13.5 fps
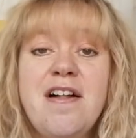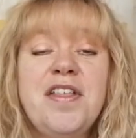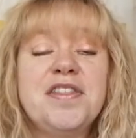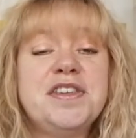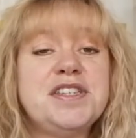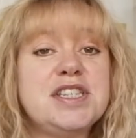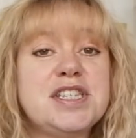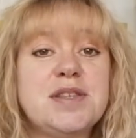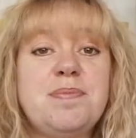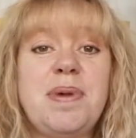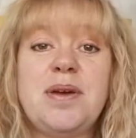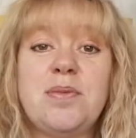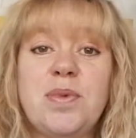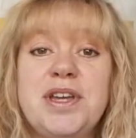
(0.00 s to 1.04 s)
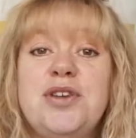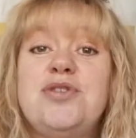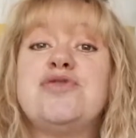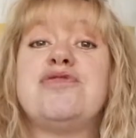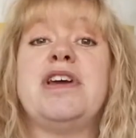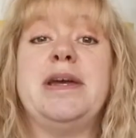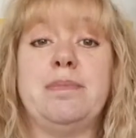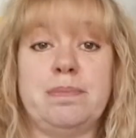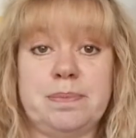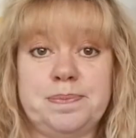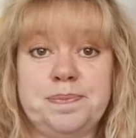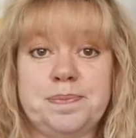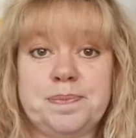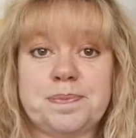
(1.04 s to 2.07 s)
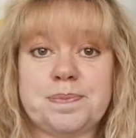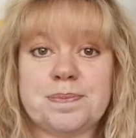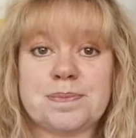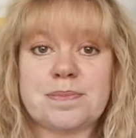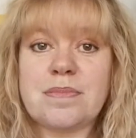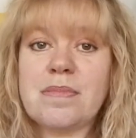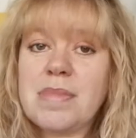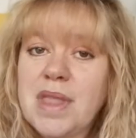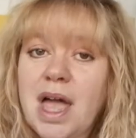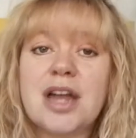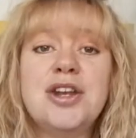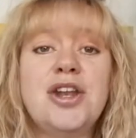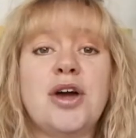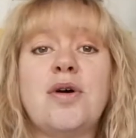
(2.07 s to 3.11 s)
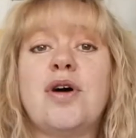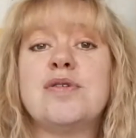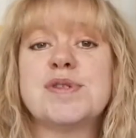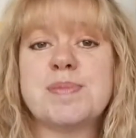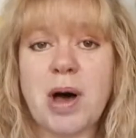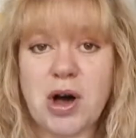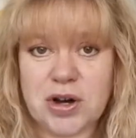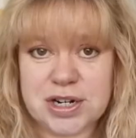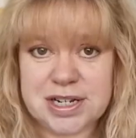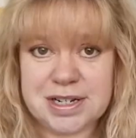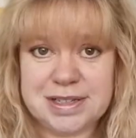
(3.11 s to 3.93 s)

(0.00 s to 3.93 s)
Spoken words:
This is the bit where you dream. No holds barred.